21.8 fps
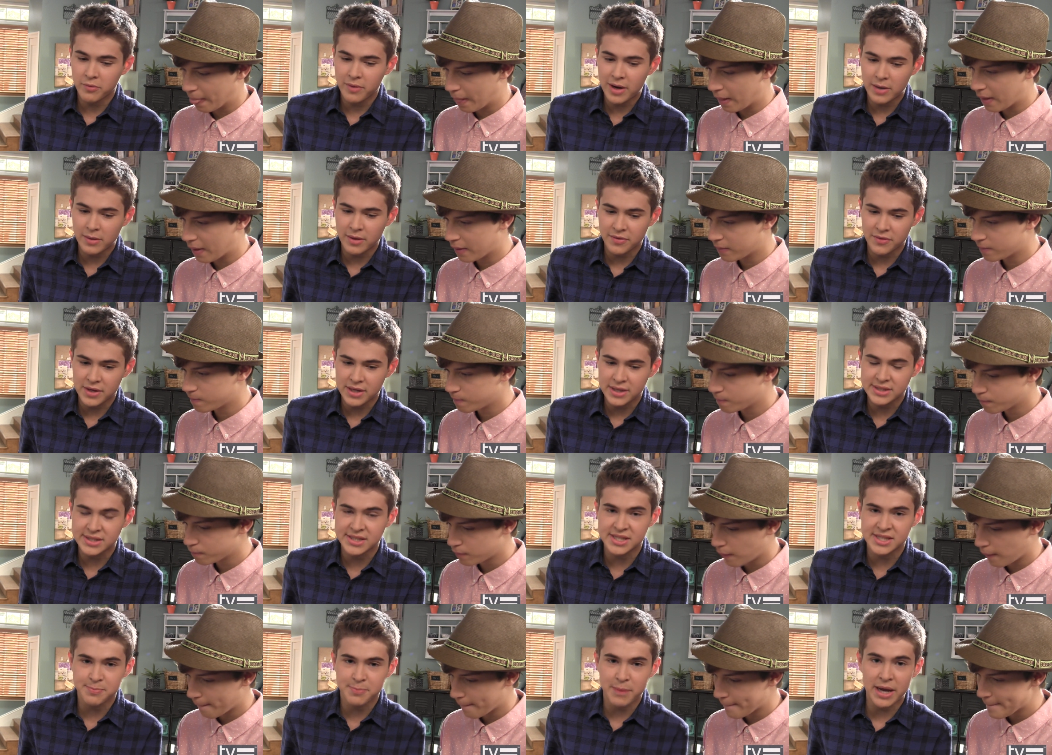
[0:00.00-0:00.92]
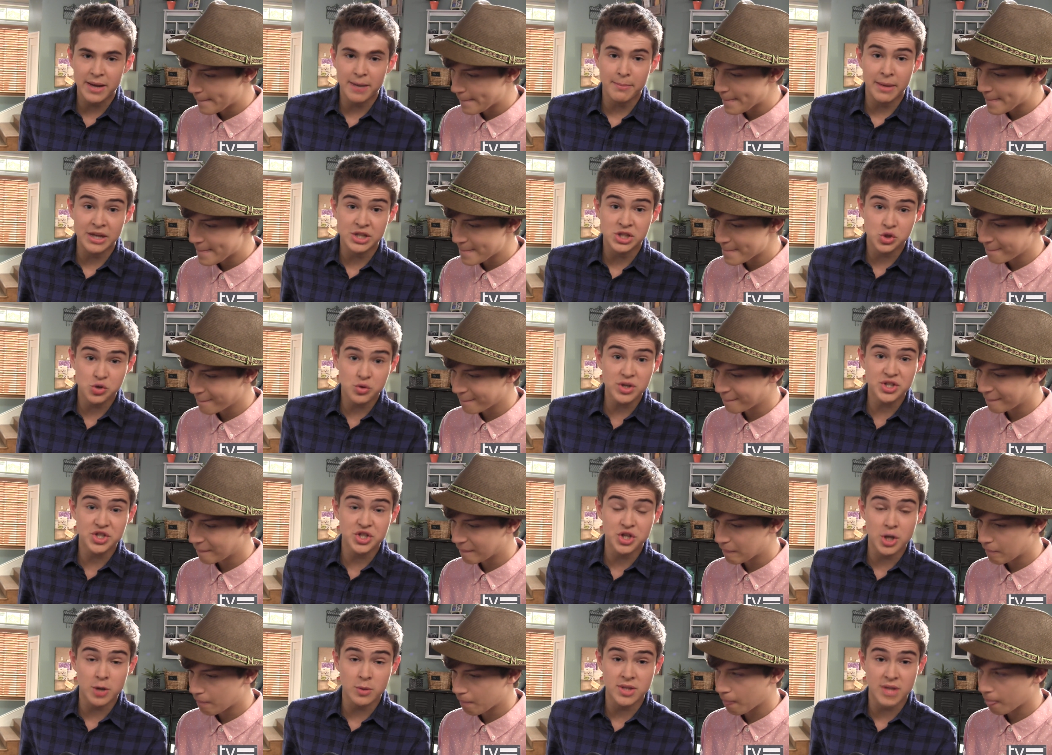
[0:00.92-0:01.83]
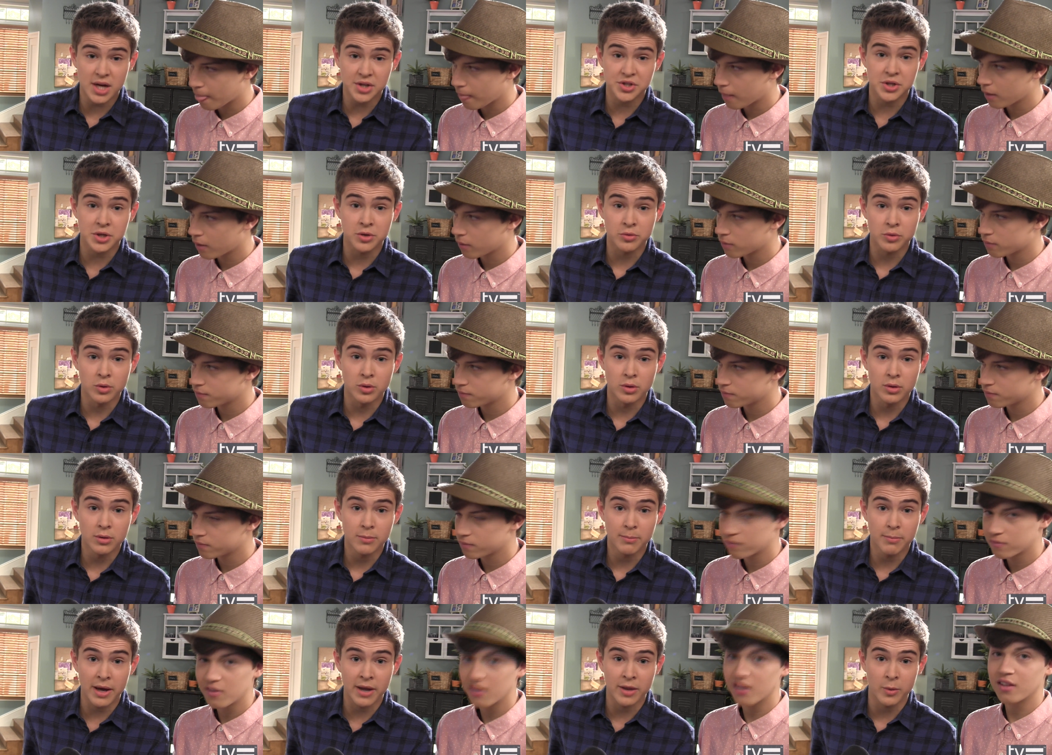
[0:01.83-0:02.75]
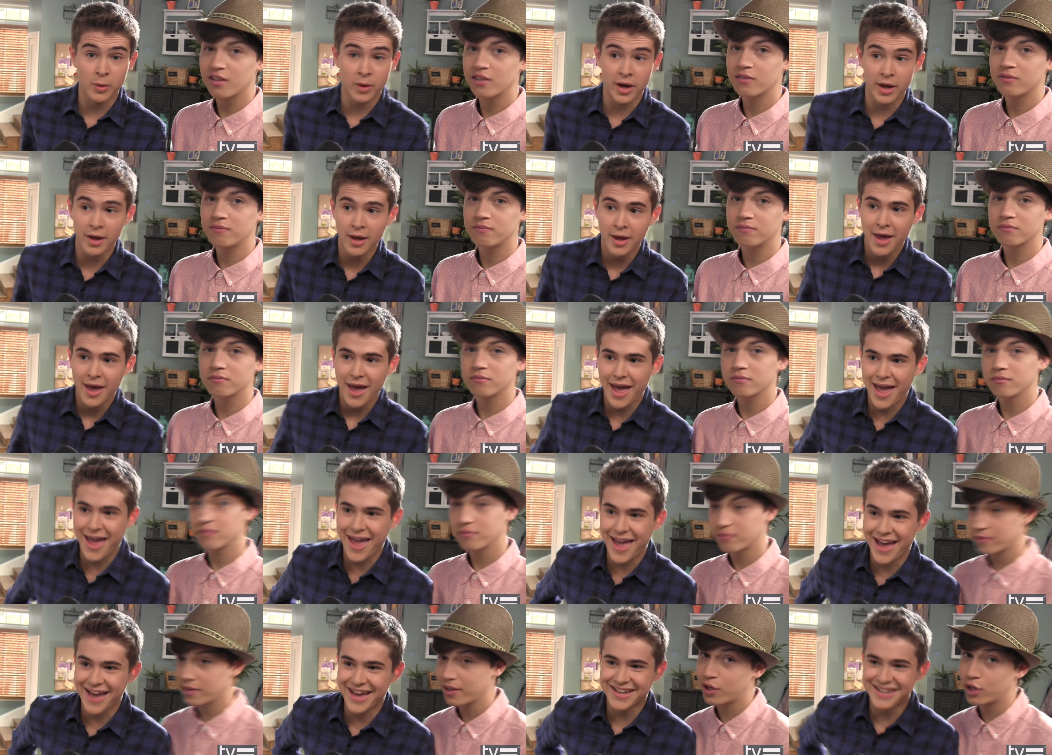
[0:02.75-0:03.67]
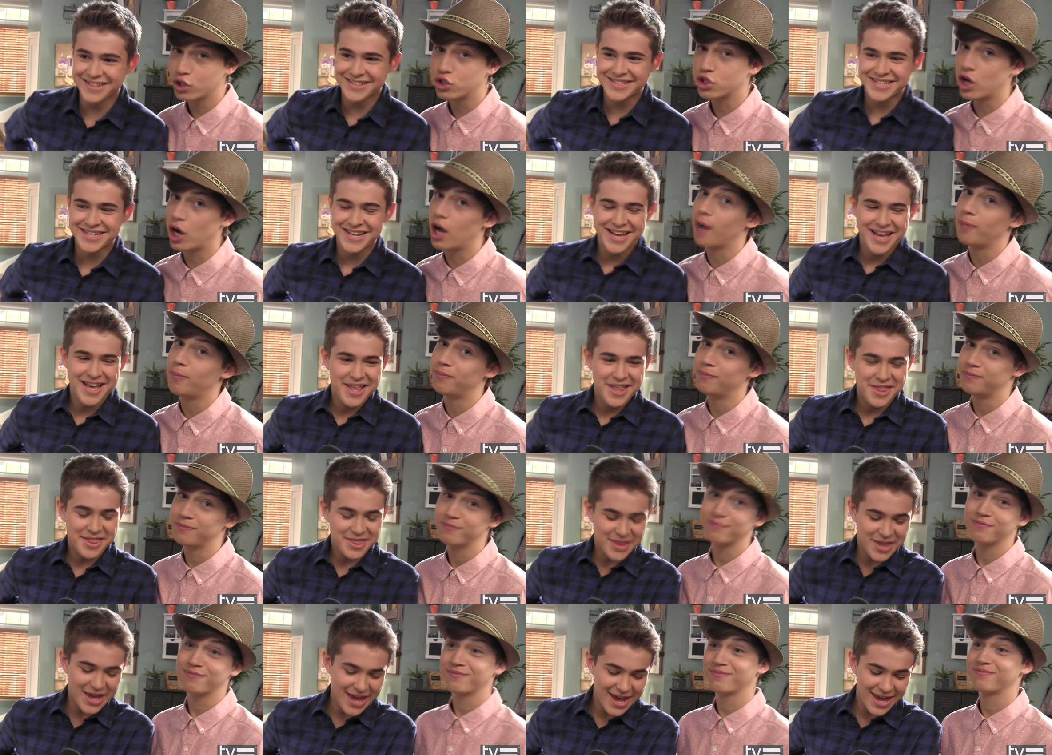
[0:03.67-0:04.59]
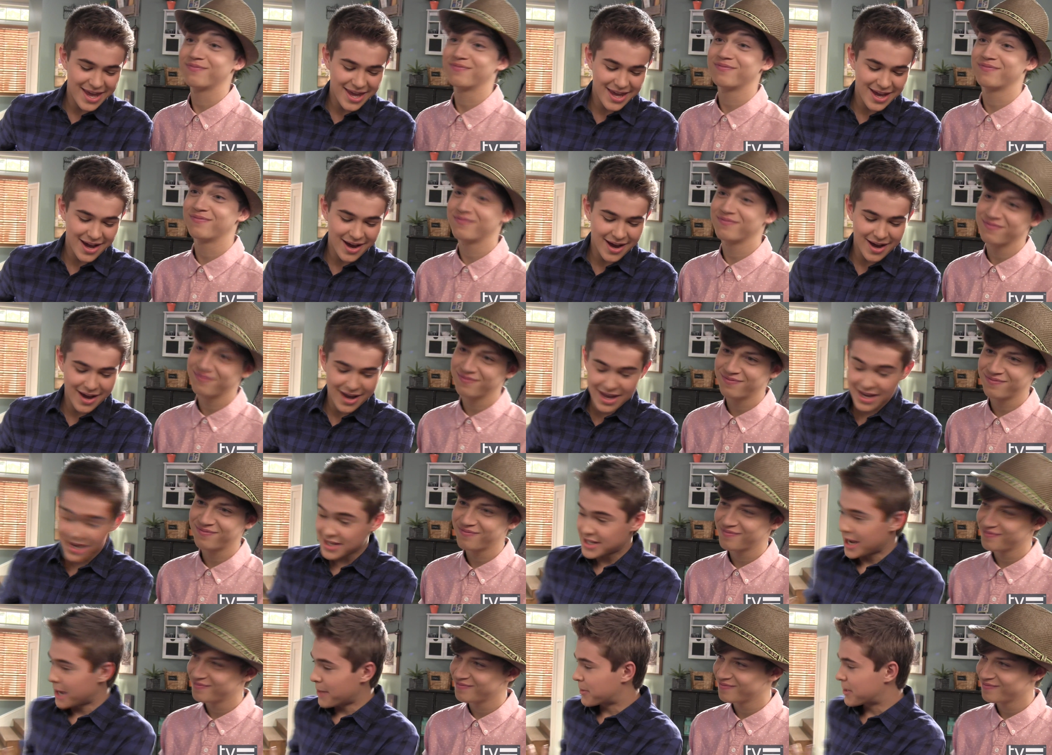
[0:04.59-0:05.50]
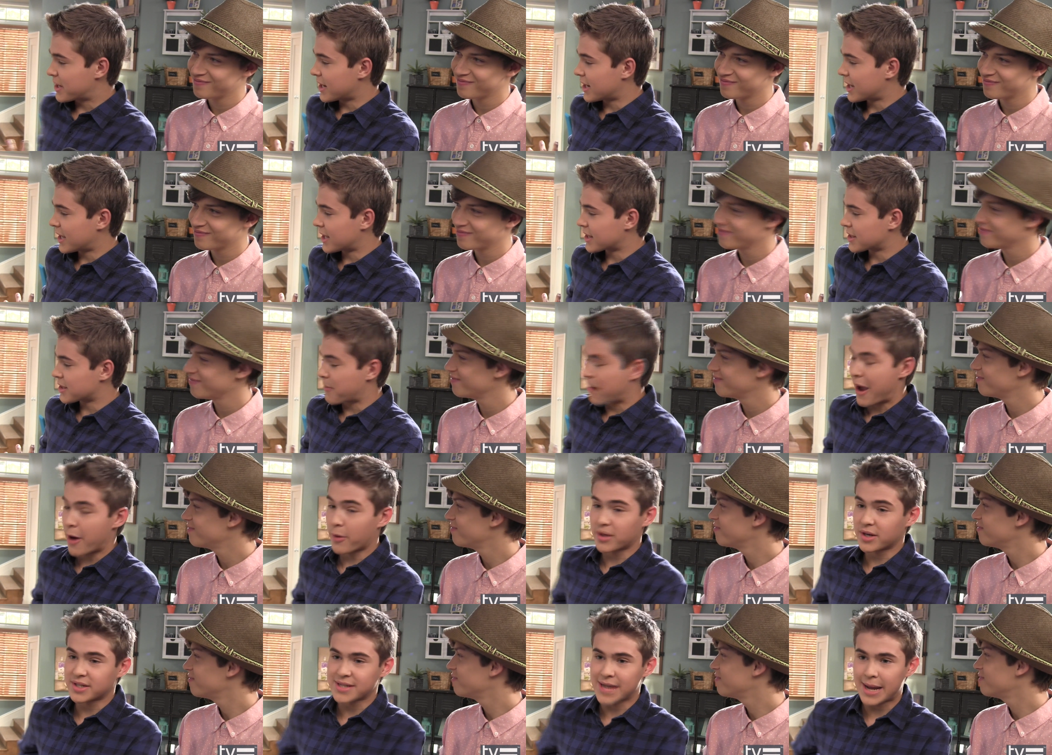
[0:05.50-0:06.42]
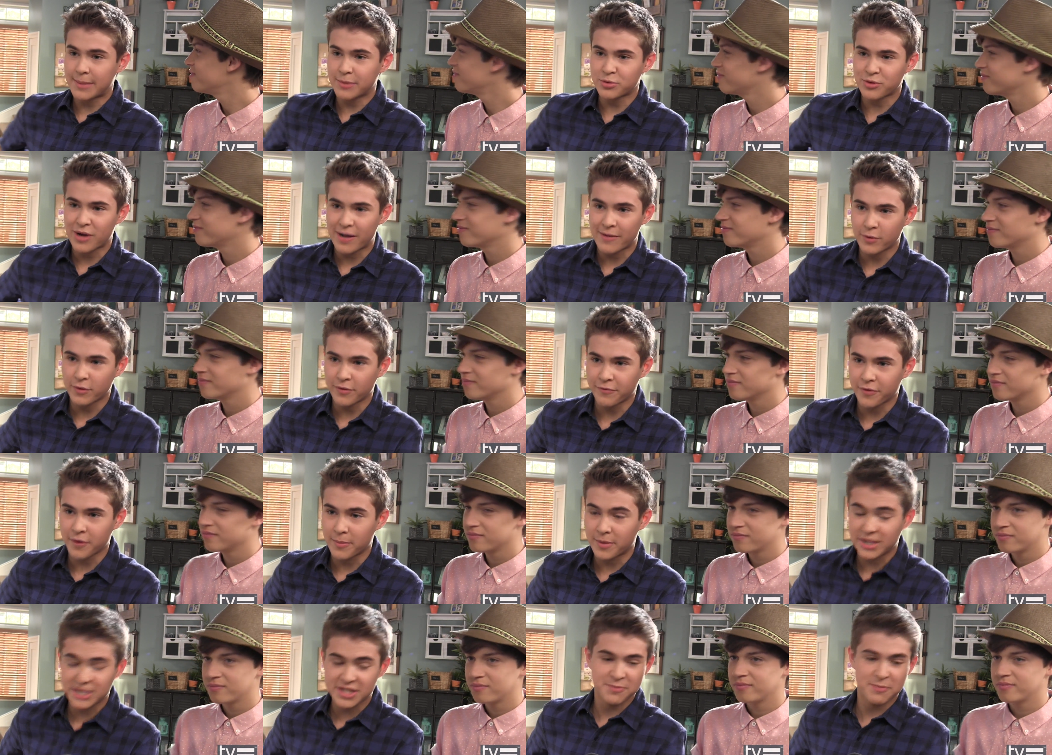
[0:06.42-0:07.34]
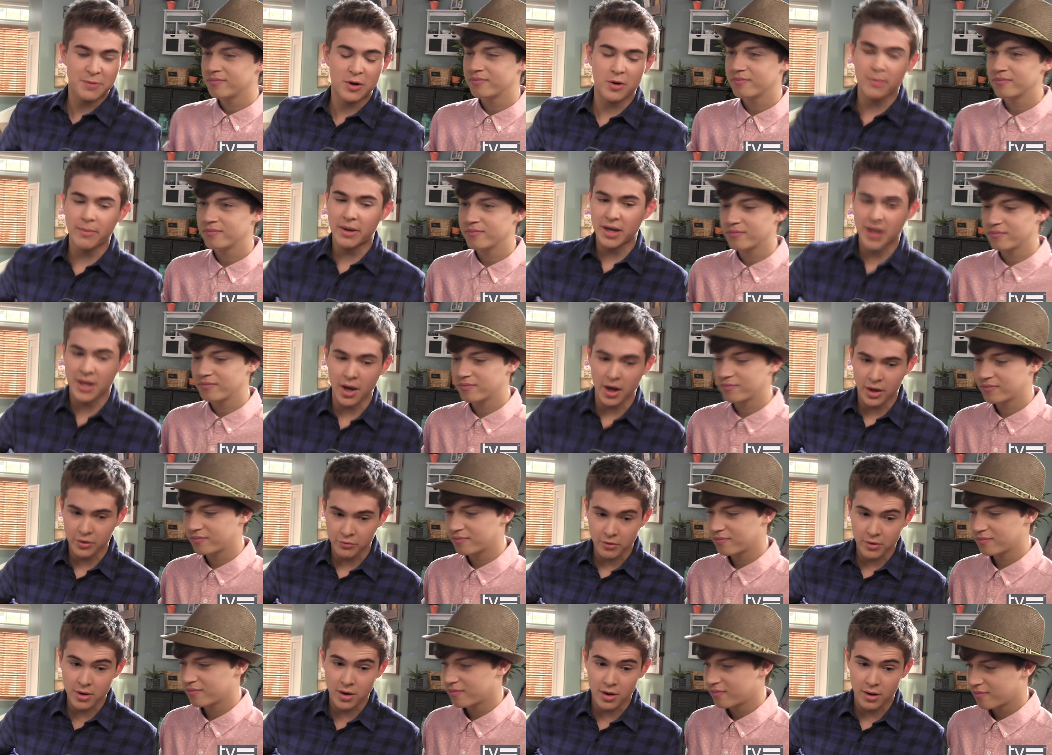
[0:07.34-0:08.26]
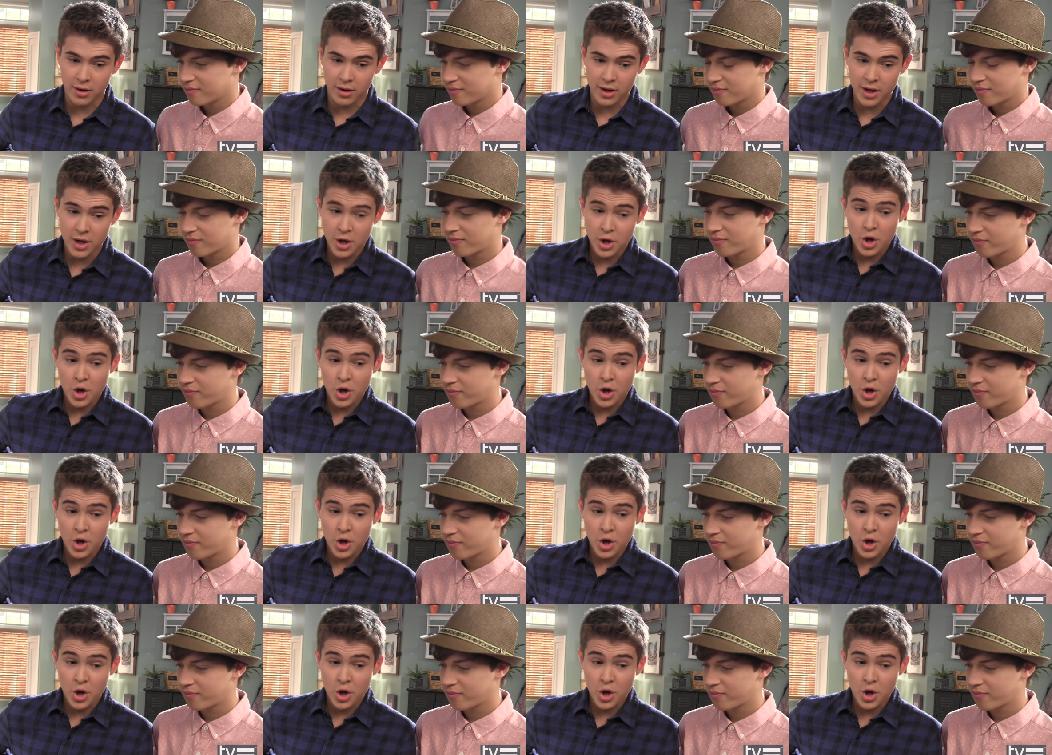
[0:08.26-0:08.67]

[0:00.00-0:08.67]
Speaker 1: around at things, despite my strict no touching rule, by the way. And Good job. they uh, end up getting the power to time travel from an experiment gone wrong,